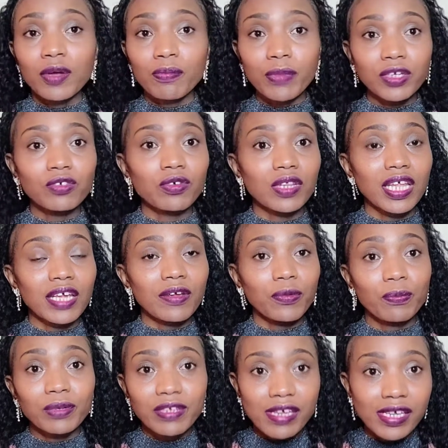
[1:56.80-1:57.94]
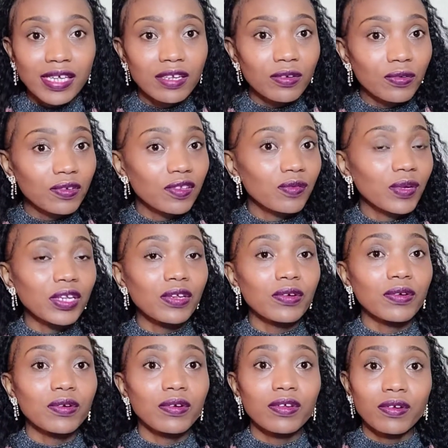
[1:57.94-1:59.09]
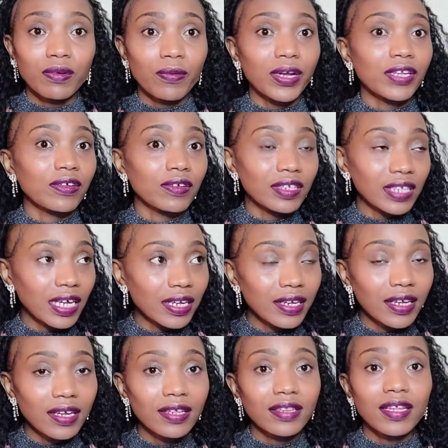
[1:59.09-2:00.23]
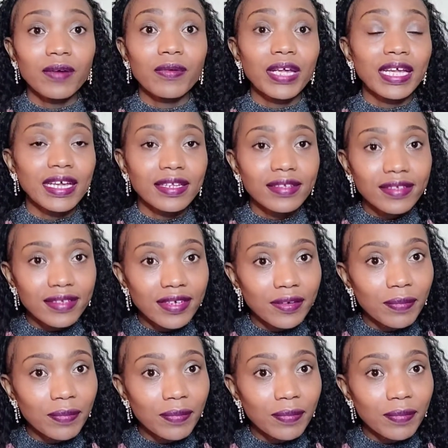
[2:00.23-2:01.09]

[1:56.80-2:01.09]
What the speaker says: make sure that you're taking notes when you're studying. That way it can stick